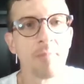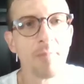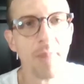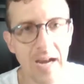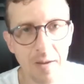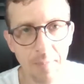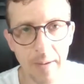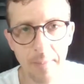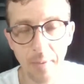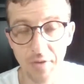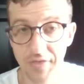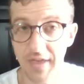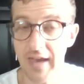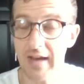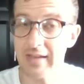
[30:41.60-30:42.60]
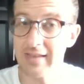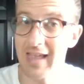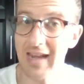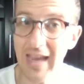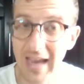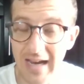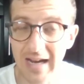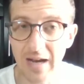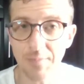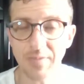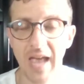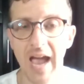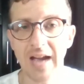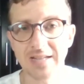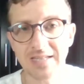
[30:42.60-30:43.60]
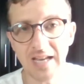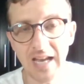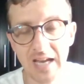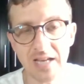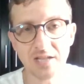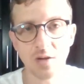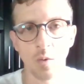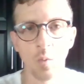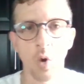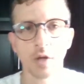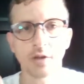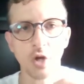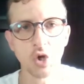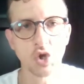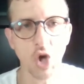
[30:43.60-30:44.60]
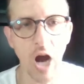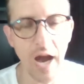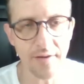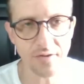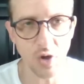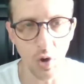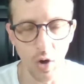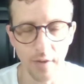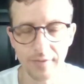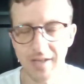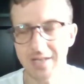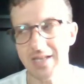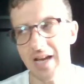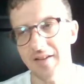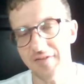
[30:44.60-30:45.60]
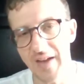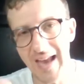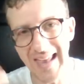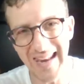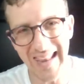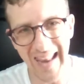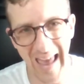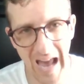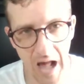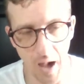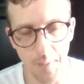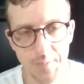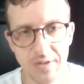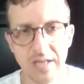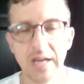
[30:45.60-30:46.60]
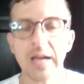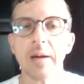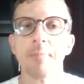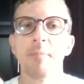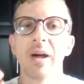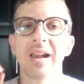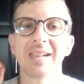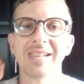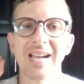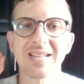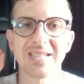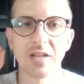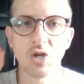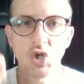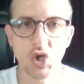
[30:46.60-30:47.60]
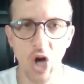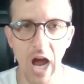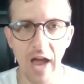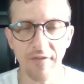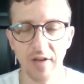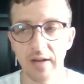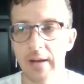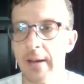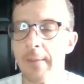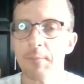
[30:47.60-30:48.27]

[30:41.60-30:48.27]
Many people think that income tax is what drives all of the stuff, and it helps, but it doesn't drive it.